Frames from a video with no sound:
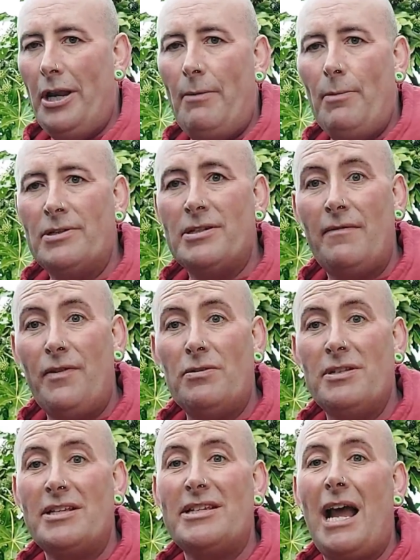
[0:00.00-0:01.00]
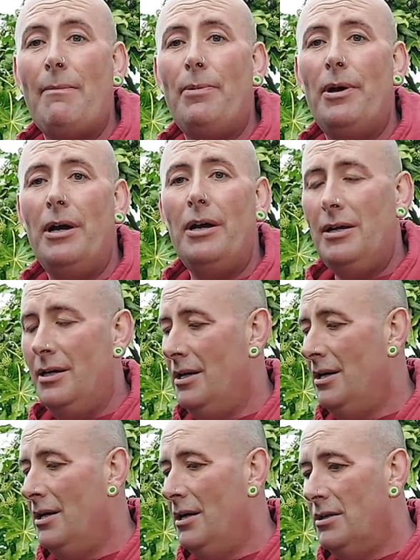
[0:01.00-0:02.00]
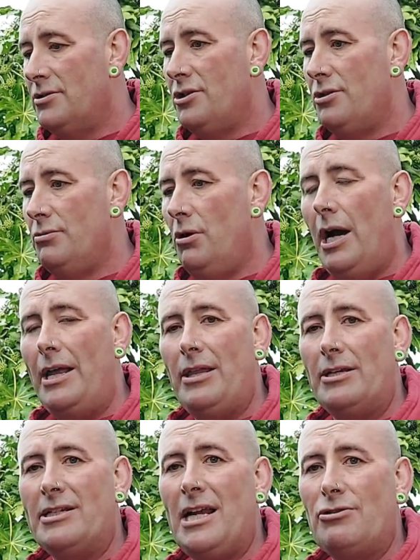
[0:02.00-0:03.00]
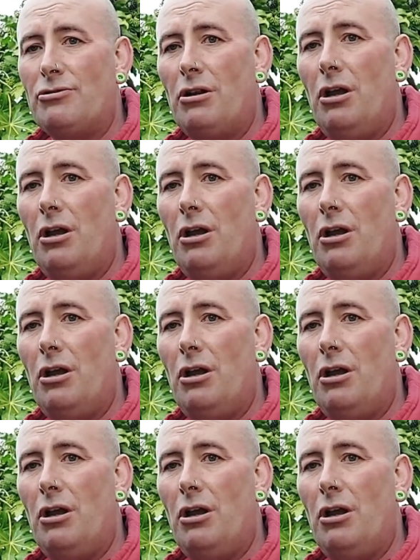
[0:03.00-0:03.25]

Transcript: And once I've used the zapper to either central